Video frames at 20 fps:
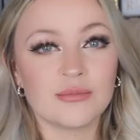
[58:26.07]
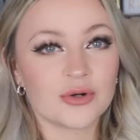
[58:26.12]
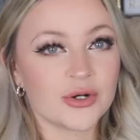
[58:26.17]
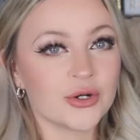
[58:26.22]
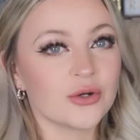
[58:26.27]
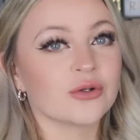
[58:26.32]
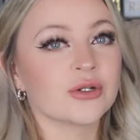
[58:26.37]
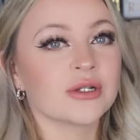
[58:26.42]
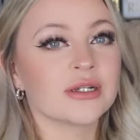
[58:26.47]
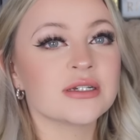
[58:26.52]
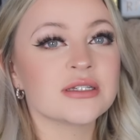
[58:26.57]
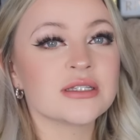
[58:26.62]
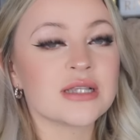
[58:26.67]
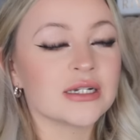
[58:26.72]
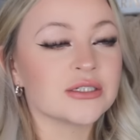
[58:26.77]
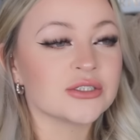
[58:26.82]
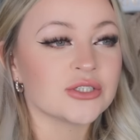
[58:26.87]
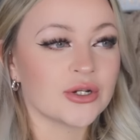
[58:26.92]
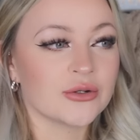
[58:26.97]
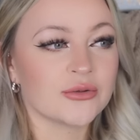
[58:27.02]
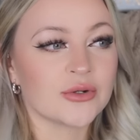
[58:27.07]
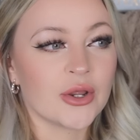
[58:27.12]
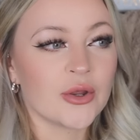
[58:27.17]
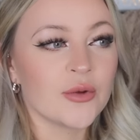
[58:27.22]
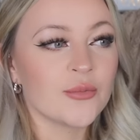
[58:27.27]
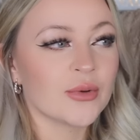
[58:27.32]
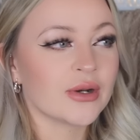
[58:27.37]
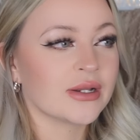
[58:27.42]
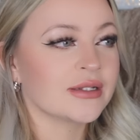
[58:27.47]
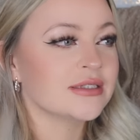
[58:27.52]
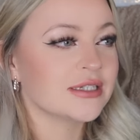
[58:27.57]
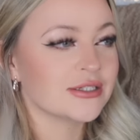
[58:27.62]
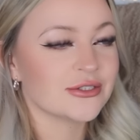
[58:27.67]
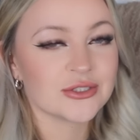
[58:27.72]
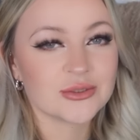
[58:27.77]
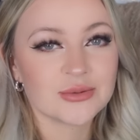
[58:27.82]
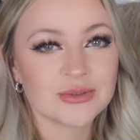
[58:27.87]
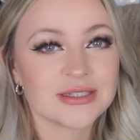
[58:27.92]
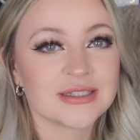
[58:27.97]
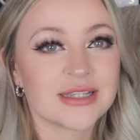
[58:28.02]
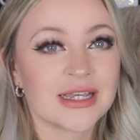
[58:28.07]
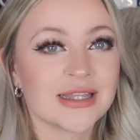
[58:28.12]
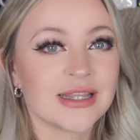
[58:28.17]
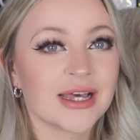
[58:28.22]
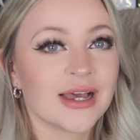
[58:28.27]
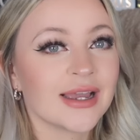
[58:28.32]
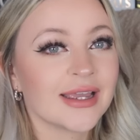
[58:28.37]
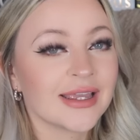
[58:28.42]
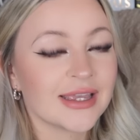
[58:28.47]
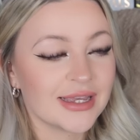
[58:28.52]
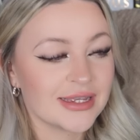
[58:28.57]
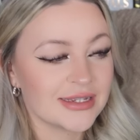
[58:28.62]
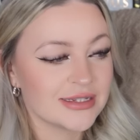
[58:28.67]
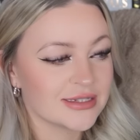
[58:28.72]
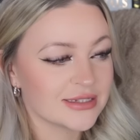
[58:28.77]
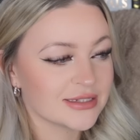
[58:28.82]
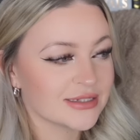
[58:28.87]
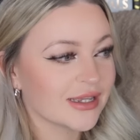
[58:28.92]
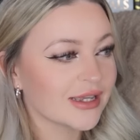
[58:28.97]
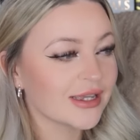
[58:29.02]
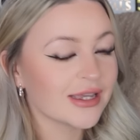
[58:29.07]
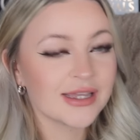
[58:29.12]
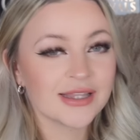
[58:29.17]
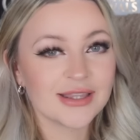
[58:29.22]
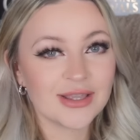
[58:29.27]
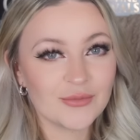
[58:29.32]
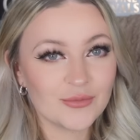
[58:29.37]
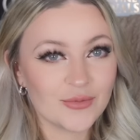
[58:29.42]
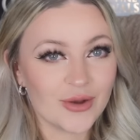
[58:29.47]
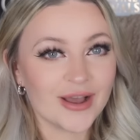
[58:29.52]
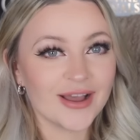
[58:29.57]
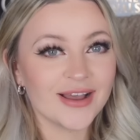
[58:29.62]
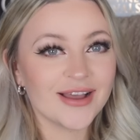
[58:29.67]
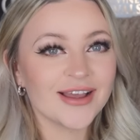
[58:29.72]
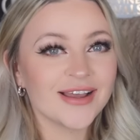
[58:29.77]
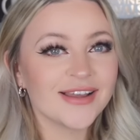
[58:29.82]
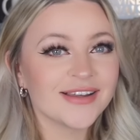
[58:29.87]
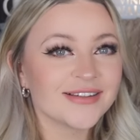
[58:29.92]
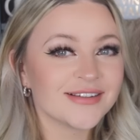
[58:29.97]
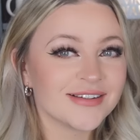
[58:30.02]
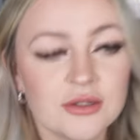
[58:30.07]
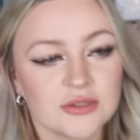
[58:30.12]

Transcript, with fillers: pre-orders i don't know but i did just want to say that in case they were.